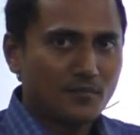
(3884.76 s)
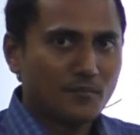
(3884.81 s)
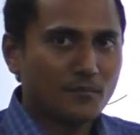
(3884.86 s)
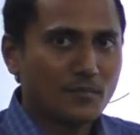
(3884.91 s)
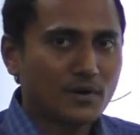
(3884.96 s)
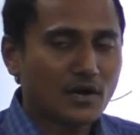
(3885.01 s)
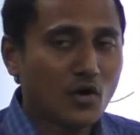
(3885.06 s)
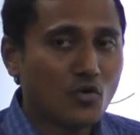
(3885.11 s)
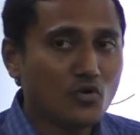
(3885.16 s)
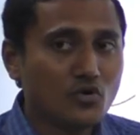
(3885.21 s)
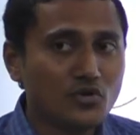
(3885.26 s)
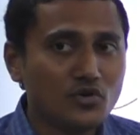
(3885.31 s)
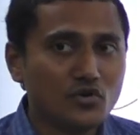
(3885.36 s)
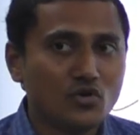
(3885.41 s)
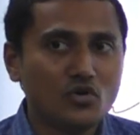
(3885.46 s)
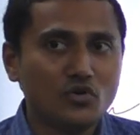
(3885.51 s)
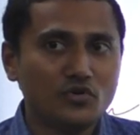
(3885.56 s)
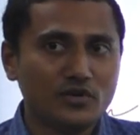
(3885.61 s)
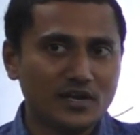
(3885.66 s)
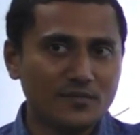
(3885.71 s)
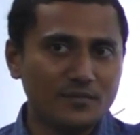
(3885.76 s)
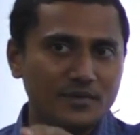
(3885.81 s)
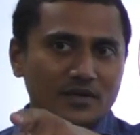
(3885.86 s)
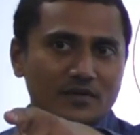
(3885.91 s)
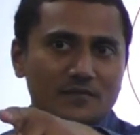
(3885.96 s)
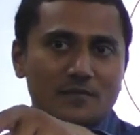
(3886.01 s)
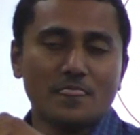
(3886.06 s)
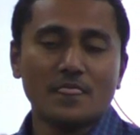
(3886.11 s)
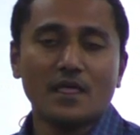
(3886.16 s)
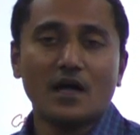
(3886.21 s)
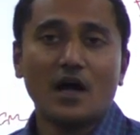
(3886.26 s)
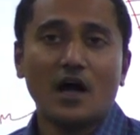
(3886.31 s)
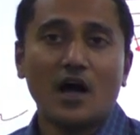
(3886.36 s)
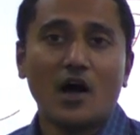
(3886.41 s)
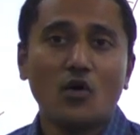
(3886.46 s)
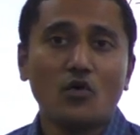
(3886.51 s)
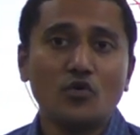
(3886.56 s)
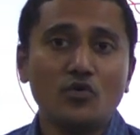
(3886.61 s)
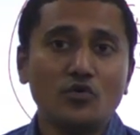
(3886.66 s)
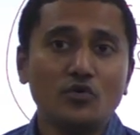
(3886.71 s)
But how do you know? You tell me.
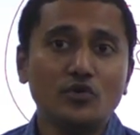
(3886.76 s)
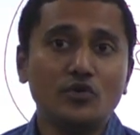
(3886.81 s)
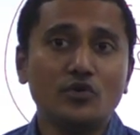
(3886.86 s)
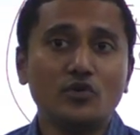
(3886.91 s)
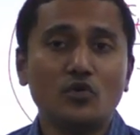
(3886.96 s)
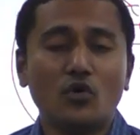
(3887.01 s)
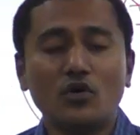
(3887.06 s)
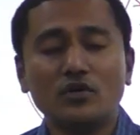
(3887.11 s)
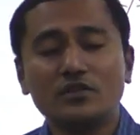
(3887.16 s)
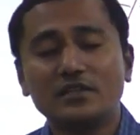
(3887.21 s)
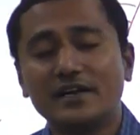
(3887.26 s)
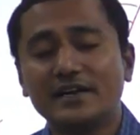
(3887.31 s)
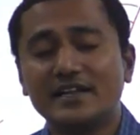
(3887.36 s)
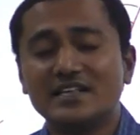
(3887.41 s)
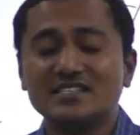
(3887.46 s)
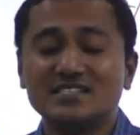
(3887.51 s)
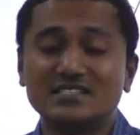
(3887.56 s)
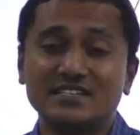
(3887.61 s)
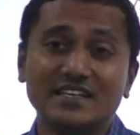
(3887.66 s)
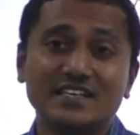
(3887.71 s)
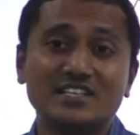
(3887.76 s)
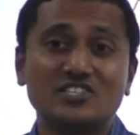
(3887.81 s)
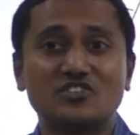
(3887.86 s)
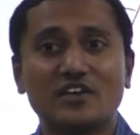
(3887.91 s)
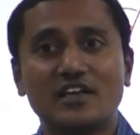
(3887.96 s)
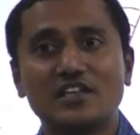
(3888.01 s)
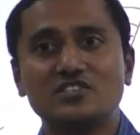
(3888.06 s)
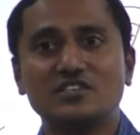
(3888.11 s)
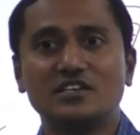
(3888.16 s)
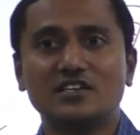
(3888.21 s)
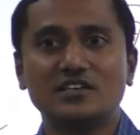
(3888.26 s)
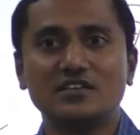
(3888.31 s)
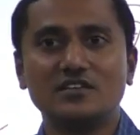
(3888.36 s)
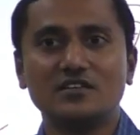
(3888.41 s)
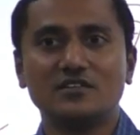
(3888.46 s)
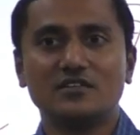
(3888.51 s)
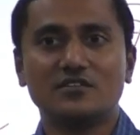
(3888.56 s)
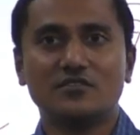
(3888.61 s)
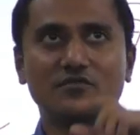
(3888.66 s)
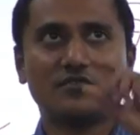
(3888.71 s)
How do you know that density is
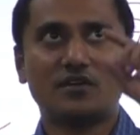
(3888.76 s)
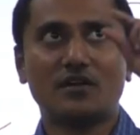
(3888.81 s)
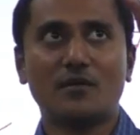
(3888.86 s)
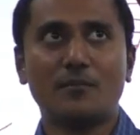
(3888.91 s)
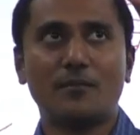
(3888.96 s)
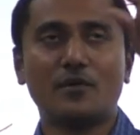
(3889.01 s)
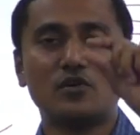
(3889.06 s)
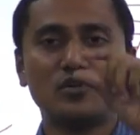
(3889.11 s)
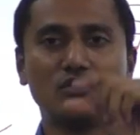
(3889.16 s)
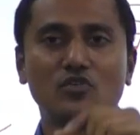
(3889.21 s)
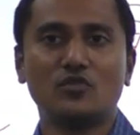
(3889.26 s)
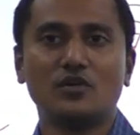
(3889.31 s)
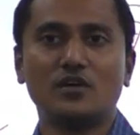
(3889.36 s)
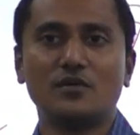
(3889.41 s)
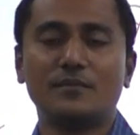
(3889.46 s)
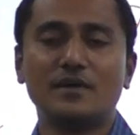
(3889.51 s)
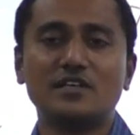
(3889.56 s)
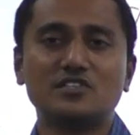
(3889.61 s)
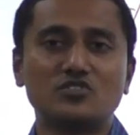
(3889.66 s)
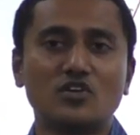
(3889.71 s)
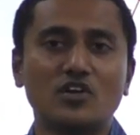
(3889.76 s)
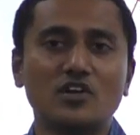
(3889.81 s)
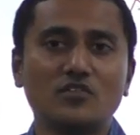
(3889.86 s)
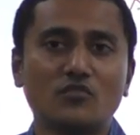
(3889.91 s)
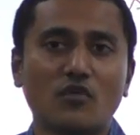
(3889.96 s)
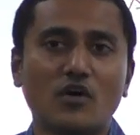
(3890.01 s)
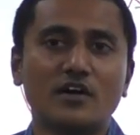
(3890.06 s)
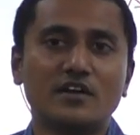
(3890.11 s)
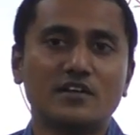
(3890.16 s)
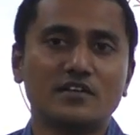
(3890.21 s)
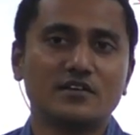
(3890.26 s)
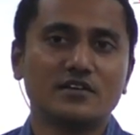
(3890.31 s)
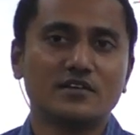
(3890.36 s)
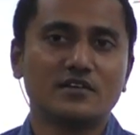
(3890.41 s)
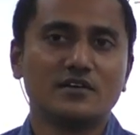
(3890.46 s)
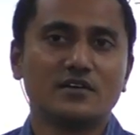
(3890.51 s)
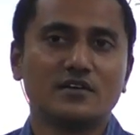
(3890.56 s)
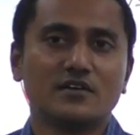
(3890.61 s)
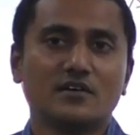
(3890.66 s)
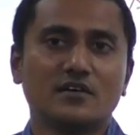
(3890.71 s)
changing from upper to lower? Based on what?
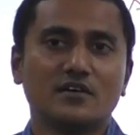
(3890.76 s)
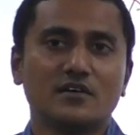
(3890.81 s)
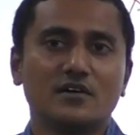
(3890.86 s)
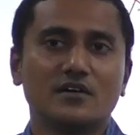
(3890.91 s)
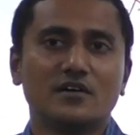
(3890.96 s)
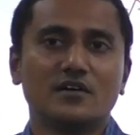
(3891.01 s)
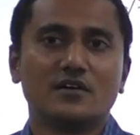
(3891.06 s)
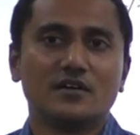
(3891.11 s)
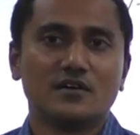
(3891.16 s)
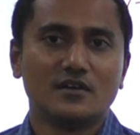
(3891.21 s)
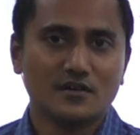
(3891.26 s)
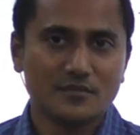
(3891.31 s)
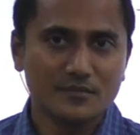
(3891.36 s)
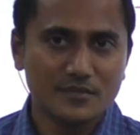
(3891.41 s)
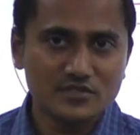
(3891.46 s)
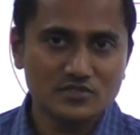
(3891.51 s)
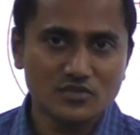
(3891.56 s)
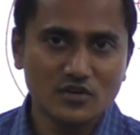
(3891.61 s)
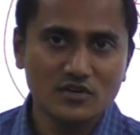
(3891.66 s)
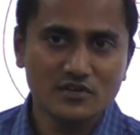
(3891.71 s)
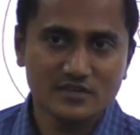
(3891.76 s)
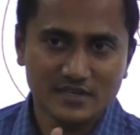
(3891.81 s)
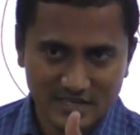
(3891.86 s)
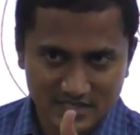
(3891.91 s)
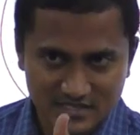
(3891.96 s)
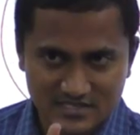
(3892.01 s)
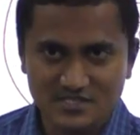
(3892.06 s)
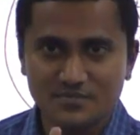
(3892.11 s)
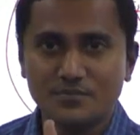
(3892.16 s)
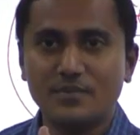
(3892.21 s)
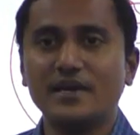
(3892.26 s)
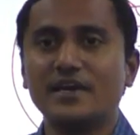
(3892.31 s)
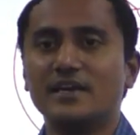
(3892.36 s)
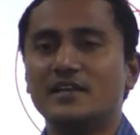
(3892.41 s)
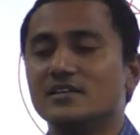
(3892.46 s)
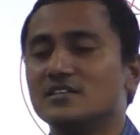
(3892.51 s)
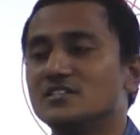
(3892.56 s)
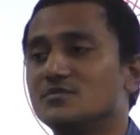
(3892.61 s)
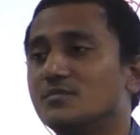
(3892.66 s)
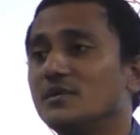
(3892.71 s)
Speed. Based on, yes,
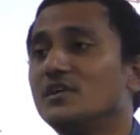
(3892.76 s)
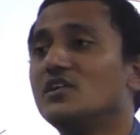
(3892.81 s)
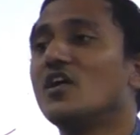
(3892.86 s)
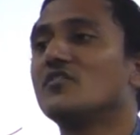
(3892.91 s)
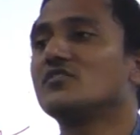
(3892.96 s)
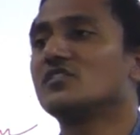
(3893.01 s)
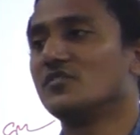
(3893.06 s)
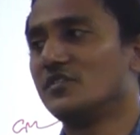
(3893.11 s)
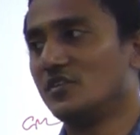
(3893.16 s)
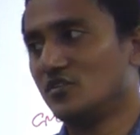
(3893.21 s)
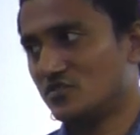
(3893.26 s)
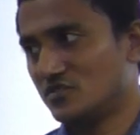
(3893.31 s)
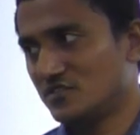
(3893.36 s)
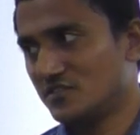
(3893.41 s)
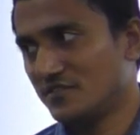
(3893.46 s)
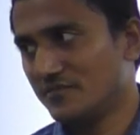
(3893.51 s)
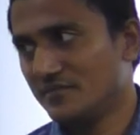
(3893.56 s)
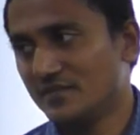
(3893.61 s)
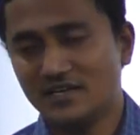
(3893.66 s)
speed. Speed of the waves.